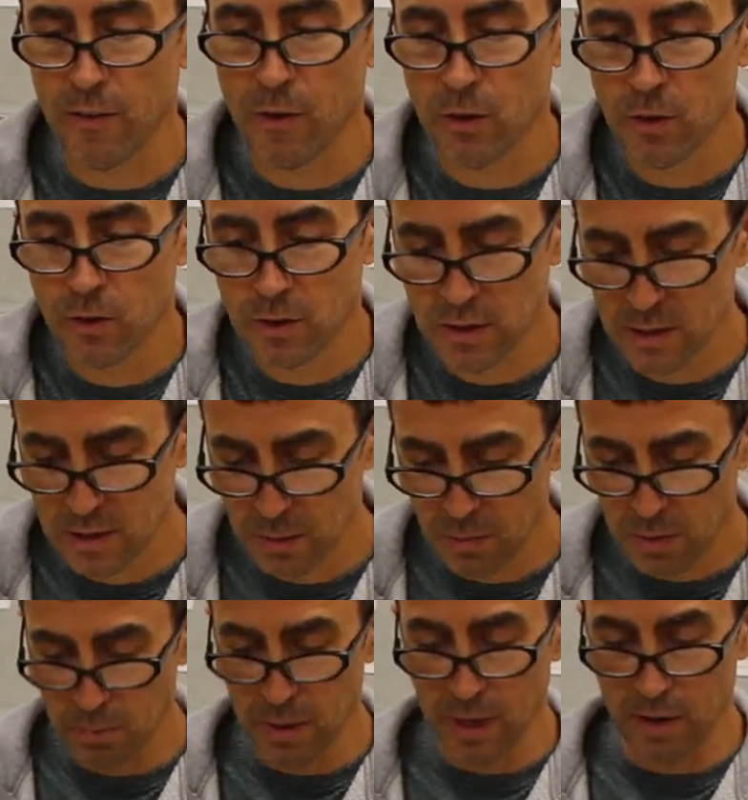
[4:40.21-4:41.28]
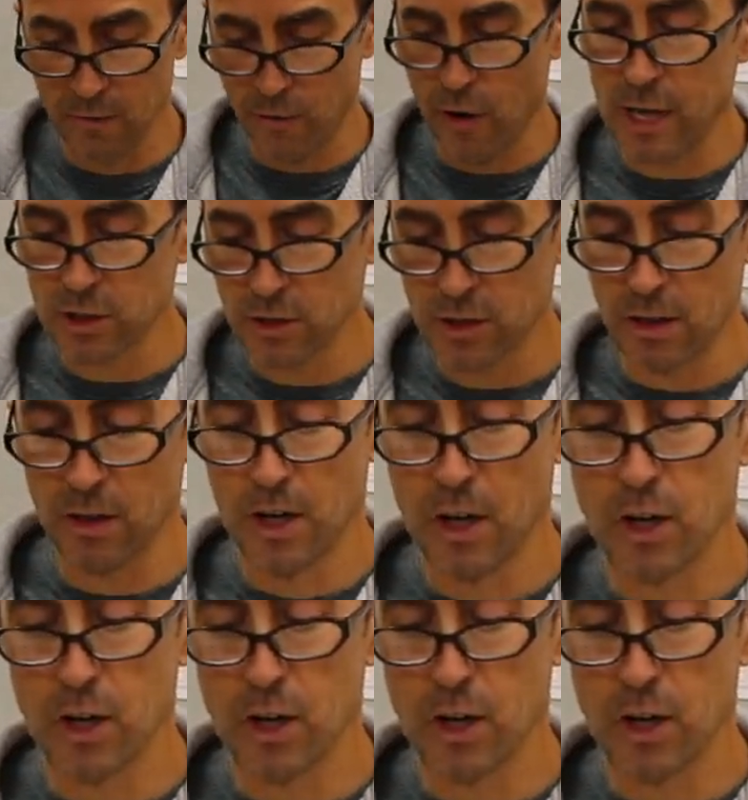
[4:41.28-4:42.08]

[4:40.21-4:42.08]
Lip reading: If you're doing something big and fragile here,